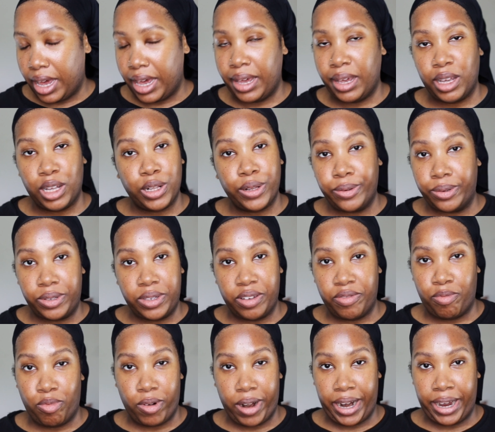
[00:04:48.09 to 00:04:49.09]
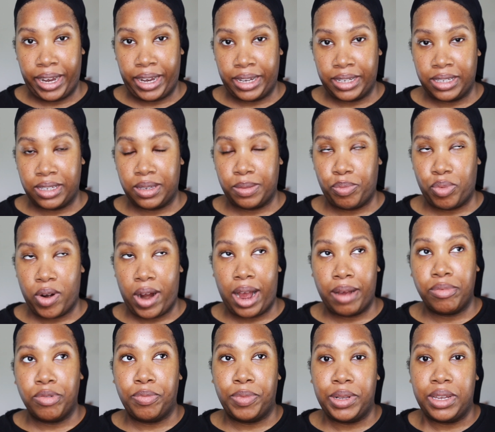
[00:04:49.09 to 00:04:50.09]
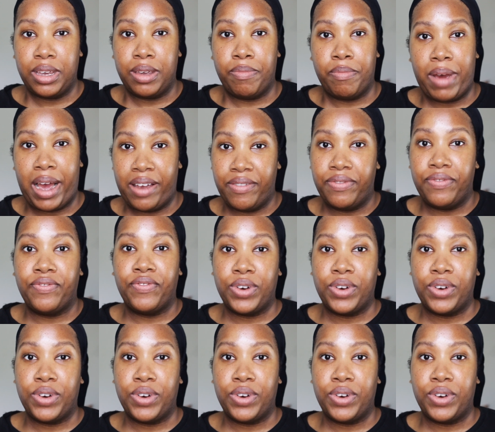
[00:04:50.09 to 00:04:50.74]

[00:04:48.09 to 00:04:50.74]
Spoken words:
inclusive brands, probably my